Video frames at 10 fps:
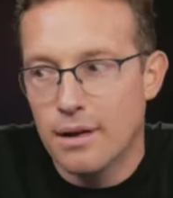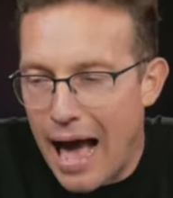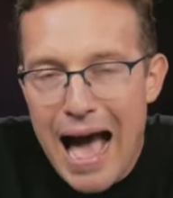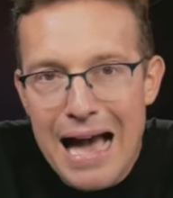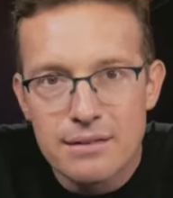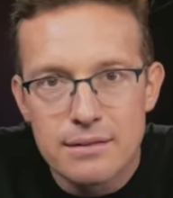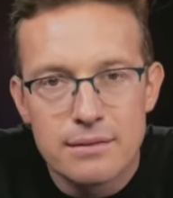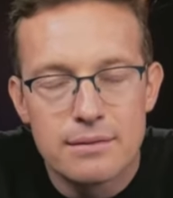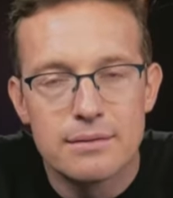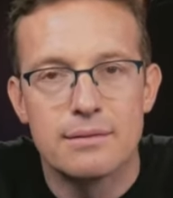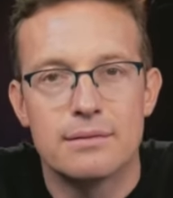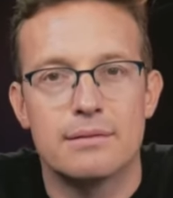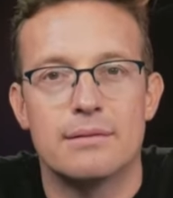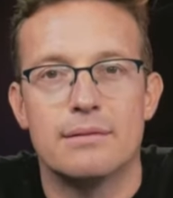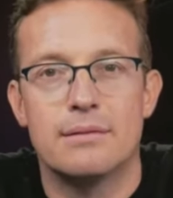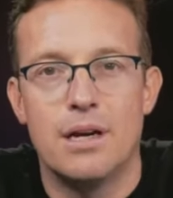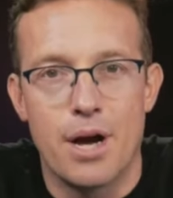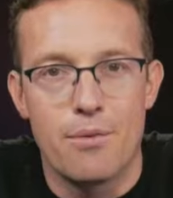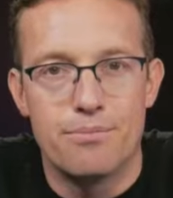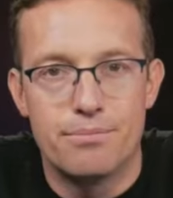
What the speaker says: Huh? Here we go.